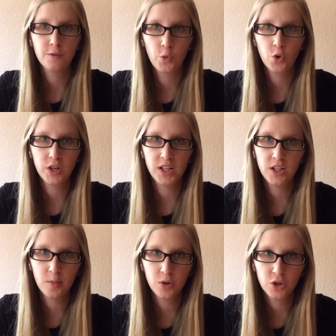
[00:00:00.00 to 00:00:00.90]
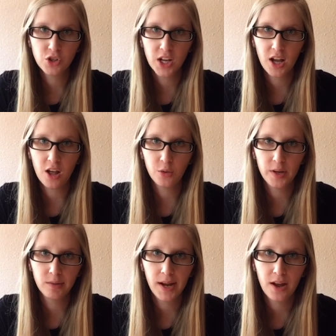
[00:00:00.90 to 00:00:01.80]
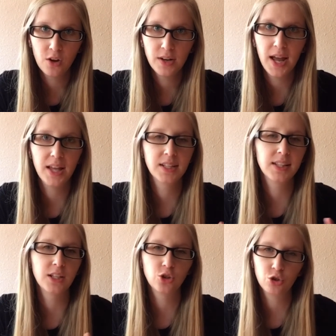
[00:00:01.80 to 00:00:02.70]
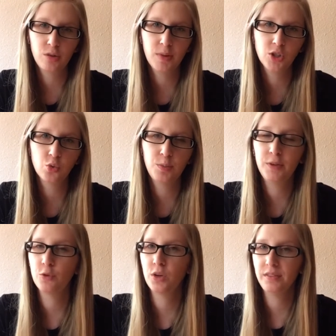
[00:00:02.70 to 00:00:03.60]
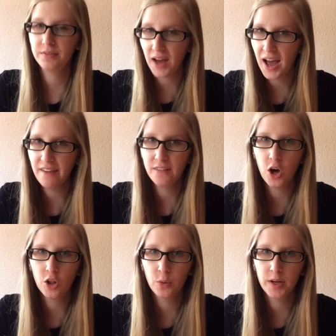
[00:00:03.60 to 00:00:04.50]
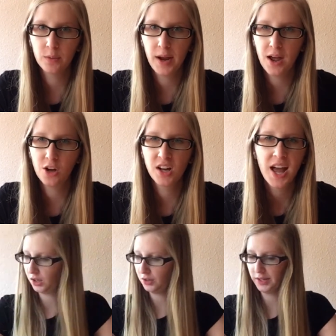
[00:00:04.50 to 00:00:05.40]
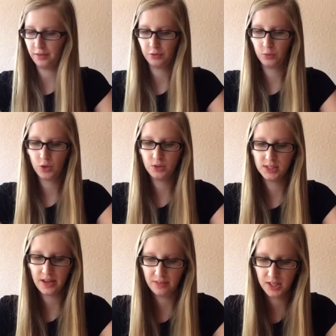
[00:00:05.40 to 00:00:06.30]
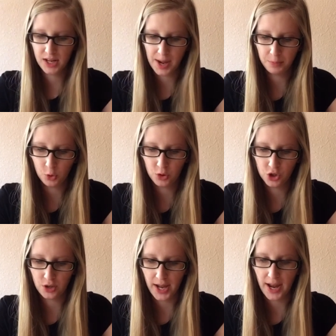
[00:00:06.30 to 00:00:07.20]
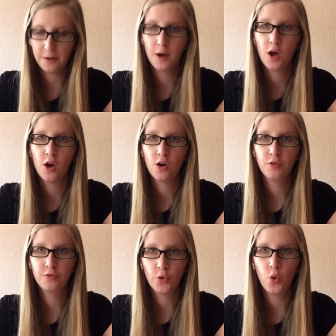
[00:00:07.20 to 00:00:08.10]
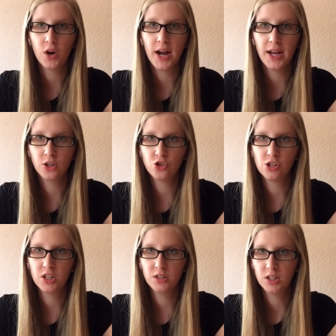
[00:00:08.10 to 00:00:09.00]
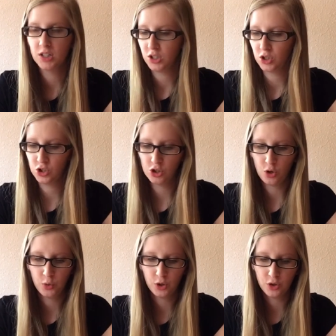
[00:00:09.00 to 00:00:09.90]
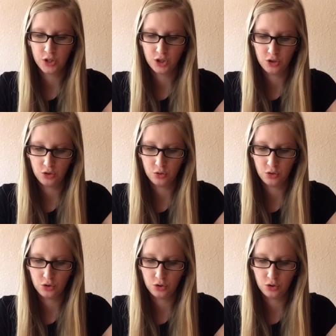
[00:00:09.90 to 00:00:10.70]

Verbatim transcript: 40 double crochet all the way around and a size three months would be 45 all the way around. Okay, for row seven, I'm going to add four extra. So we're going to do